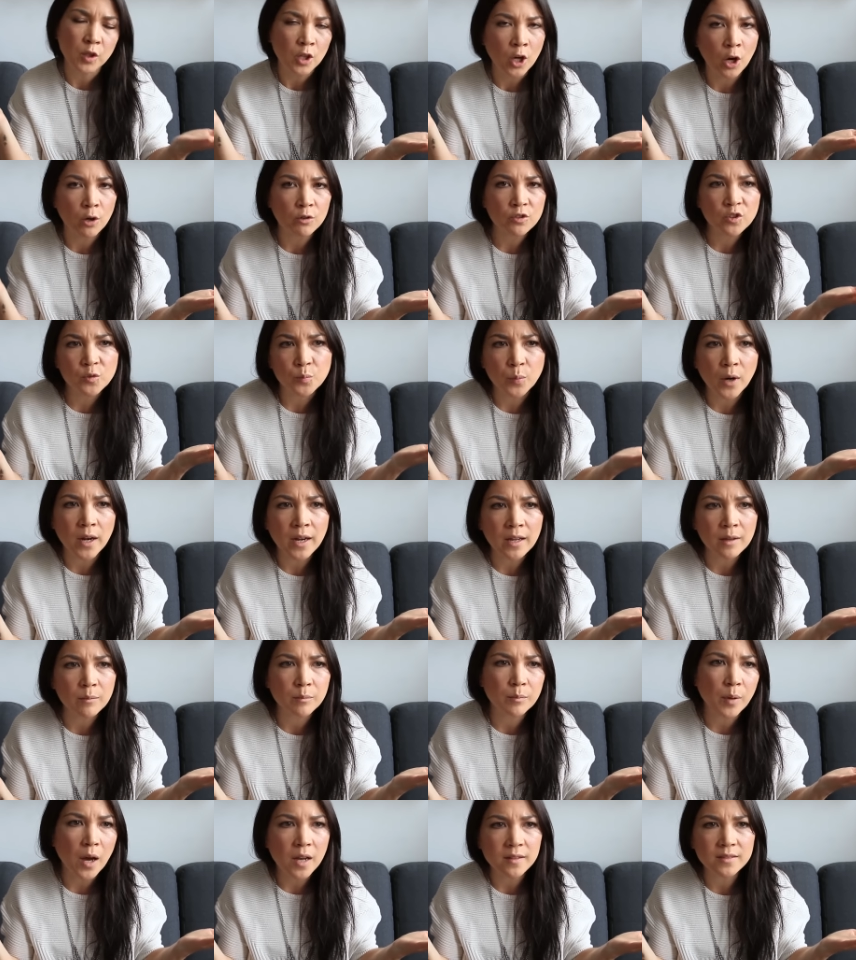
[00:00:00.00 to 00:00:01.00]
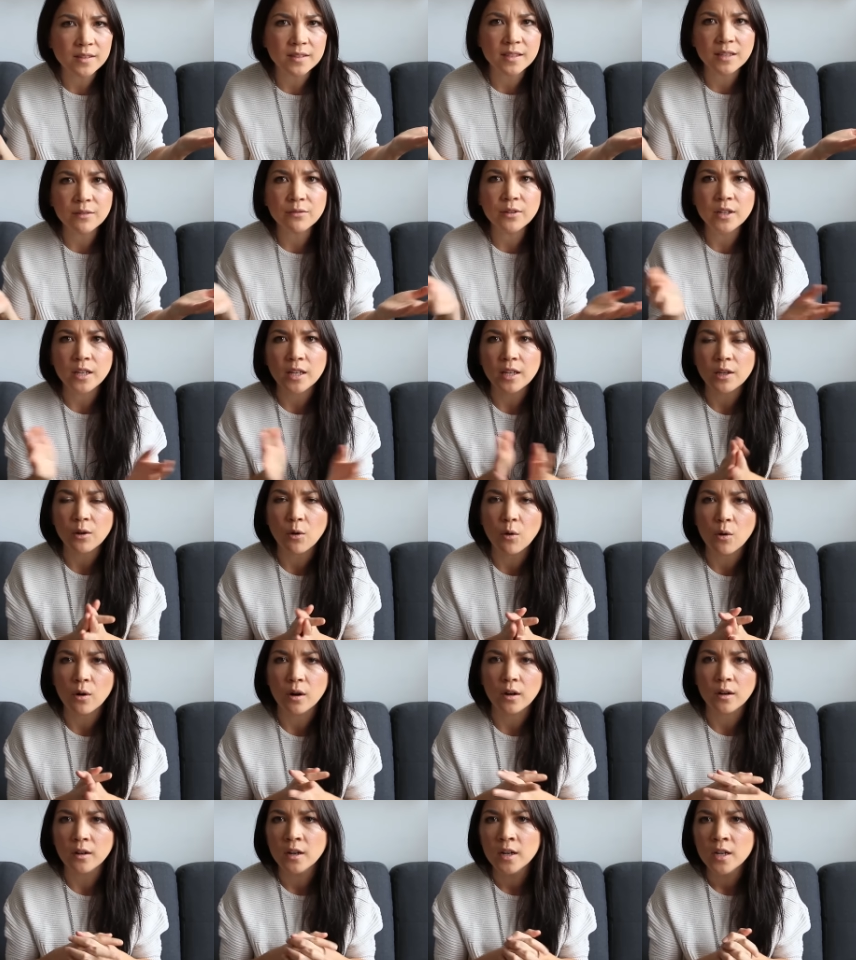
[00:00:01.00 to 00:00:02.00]
you know, spreading positivity
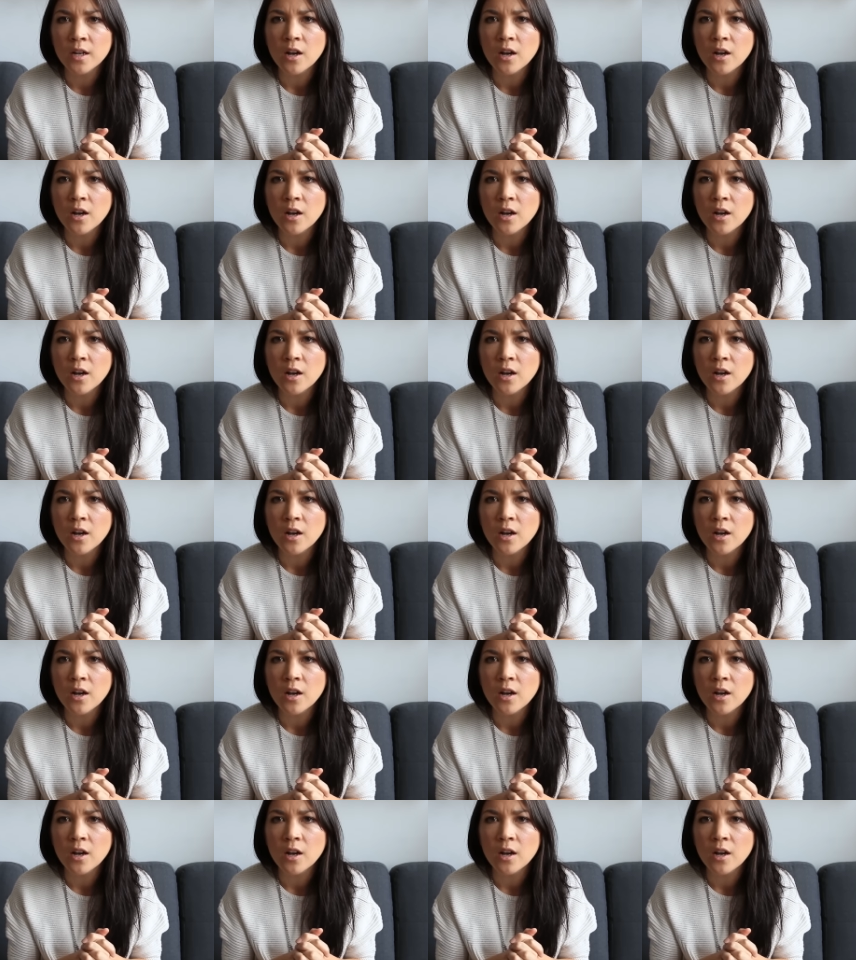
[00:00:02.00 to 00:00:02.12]
or